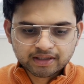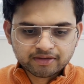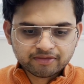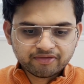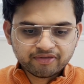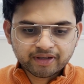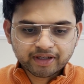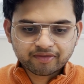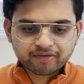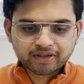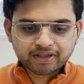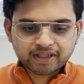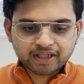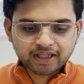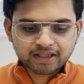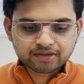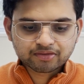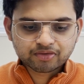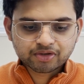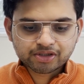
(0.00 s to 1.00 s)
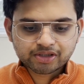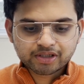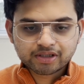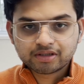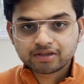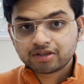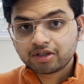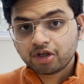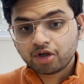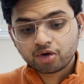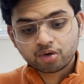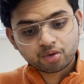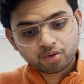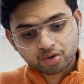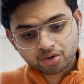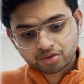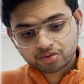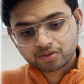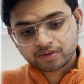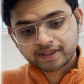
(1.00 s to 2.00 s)
Frequently asked questions,
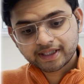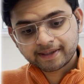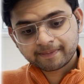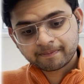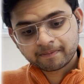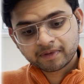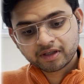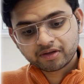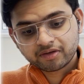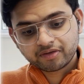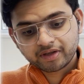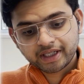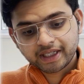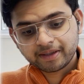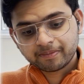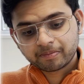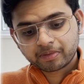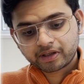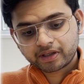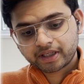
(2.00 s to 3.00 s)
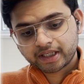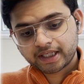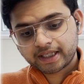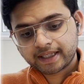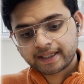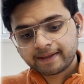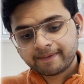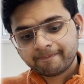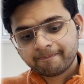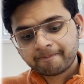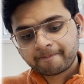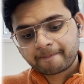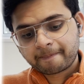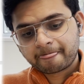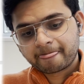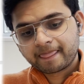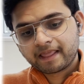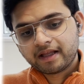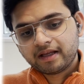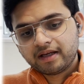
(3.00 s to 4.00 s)
go through them, really important.
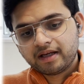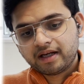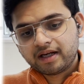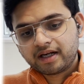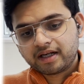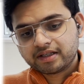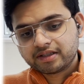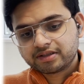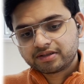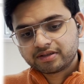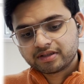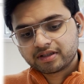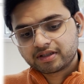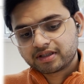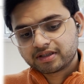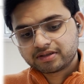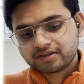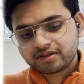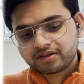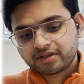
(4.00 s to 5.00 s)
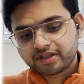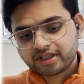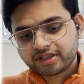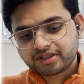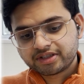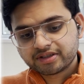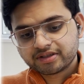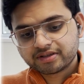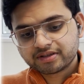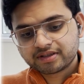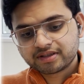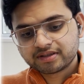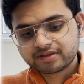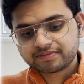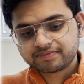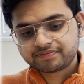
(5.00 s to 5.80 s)
Additional considerations.